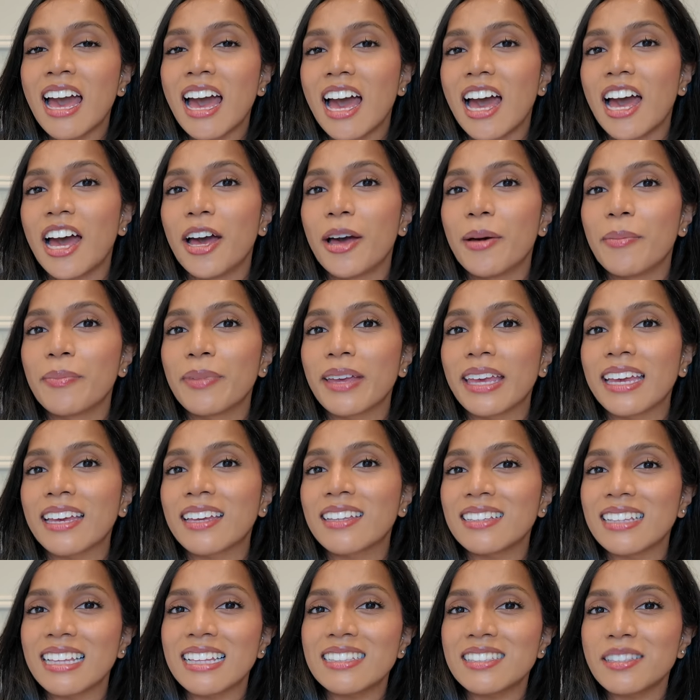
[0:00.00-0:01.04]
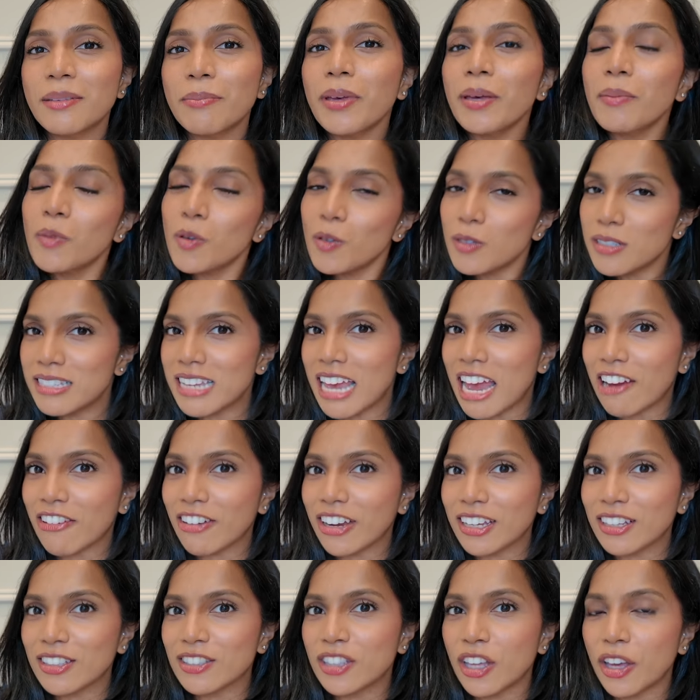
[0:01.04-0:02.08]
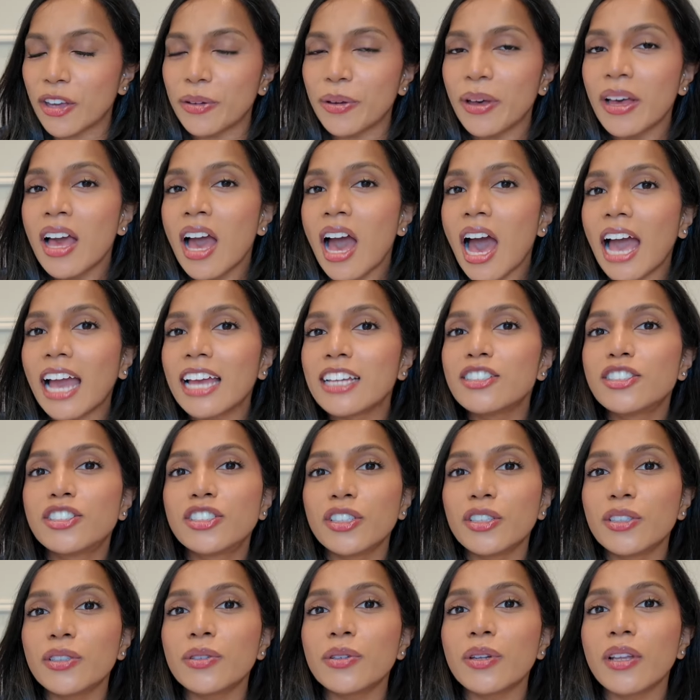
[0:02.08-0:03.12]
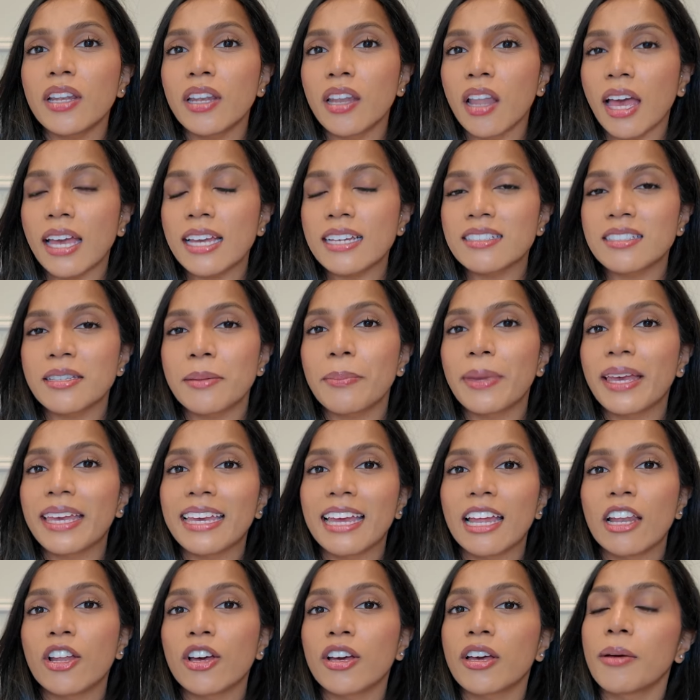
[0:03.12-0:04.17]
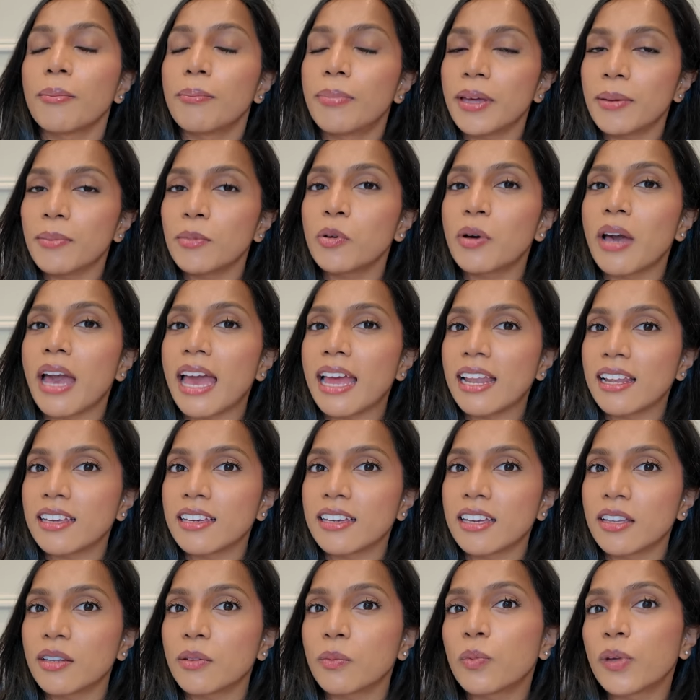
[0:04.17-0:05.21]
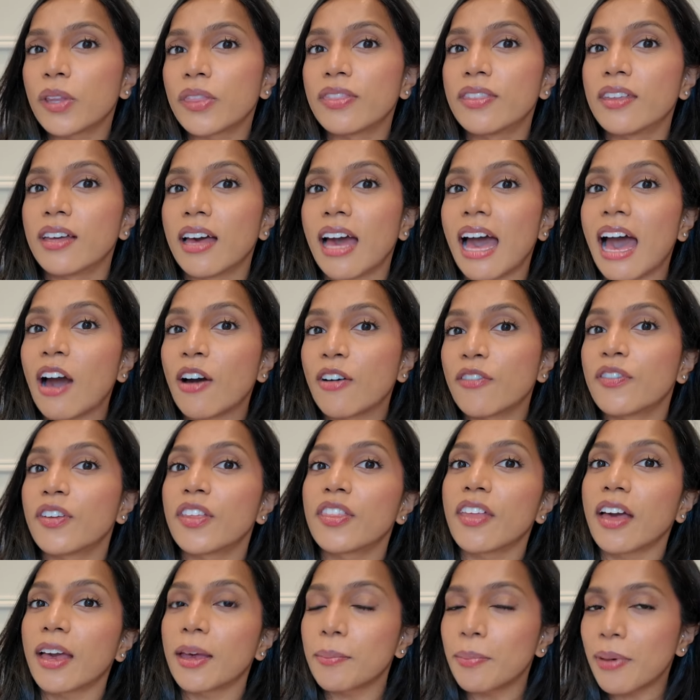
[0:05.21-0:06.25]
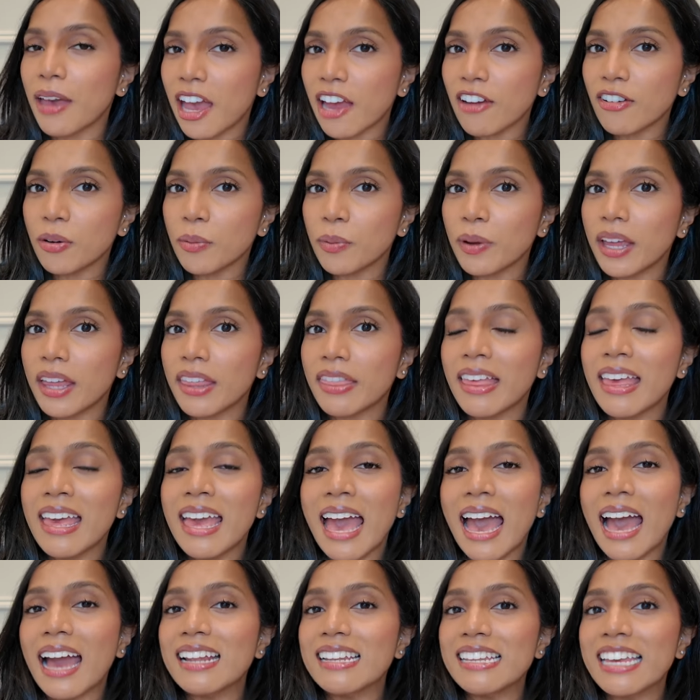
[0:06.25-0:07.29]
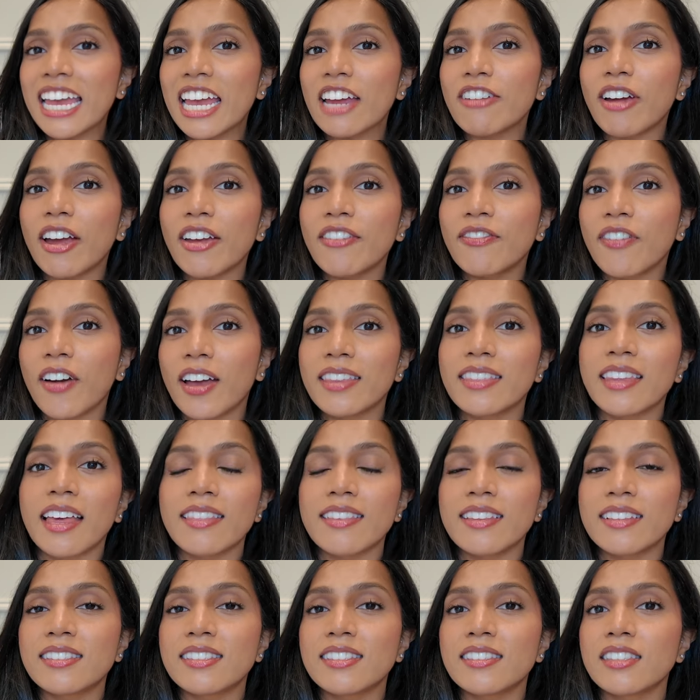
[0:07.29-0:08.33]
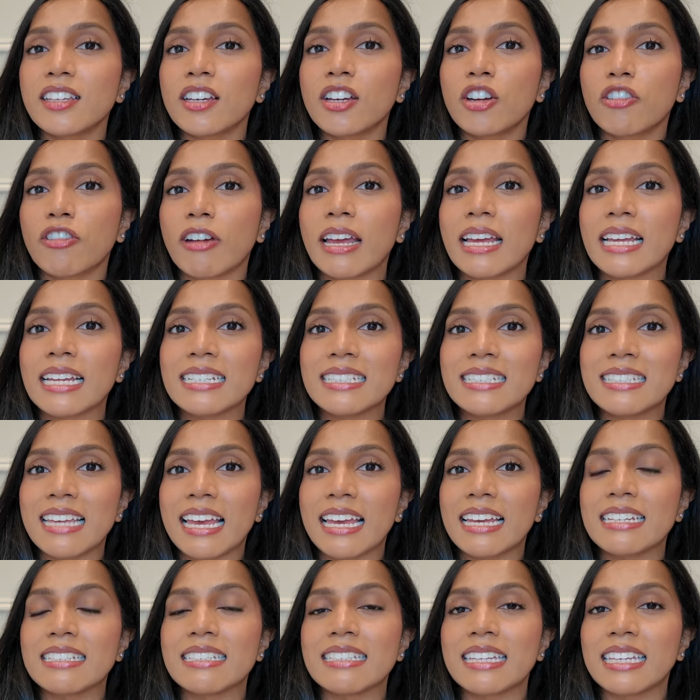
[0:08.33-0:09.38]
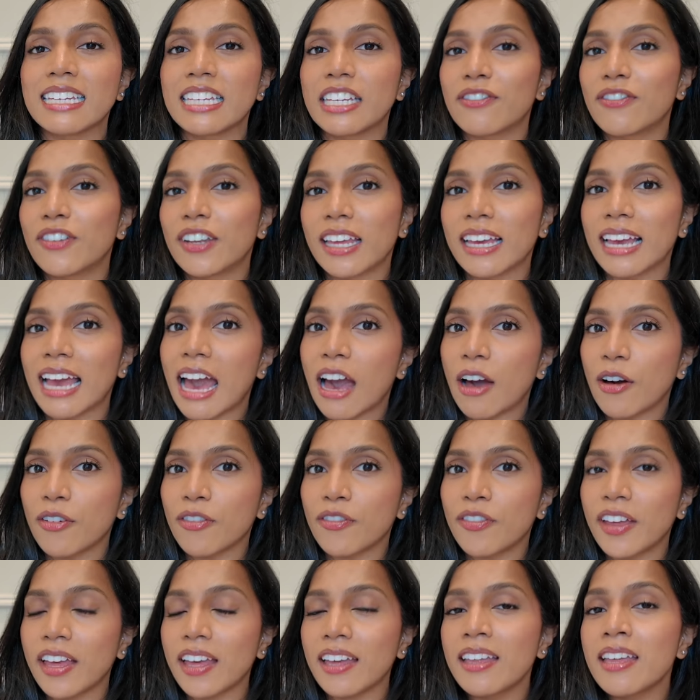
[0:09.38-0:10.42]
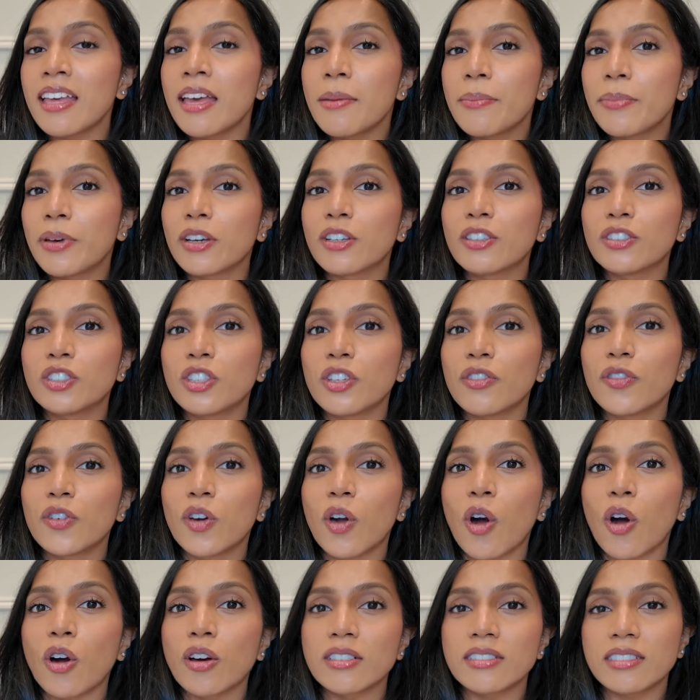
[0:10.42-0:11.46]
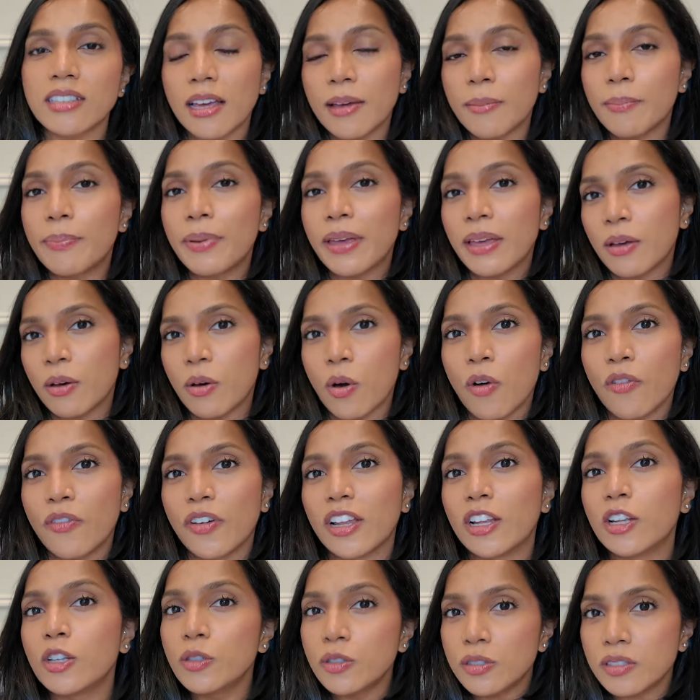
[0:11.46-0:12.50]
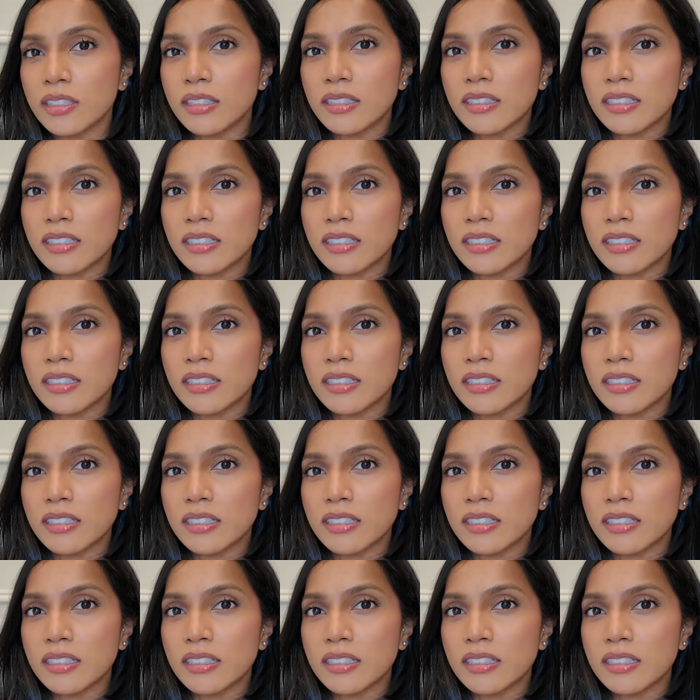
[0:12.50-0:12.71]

It's a bit more daring, so I do like to make it look a bit more elegant with the outfit that I pair it with, and here I find that this is a great day to evening outfit because you've got a bit of a looser